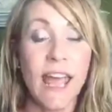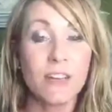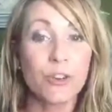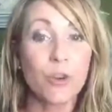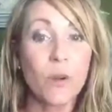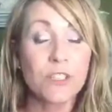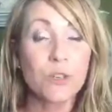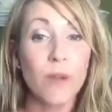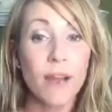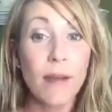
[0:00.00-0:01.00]
and you're going
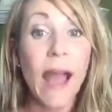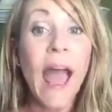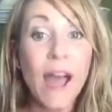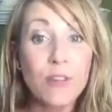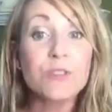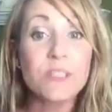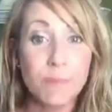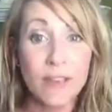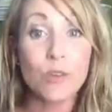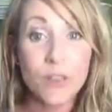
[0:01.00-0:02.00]
to write about how you
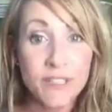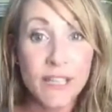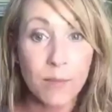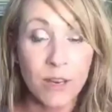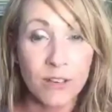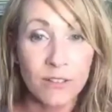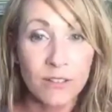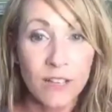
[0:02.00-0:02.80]
spent your summer.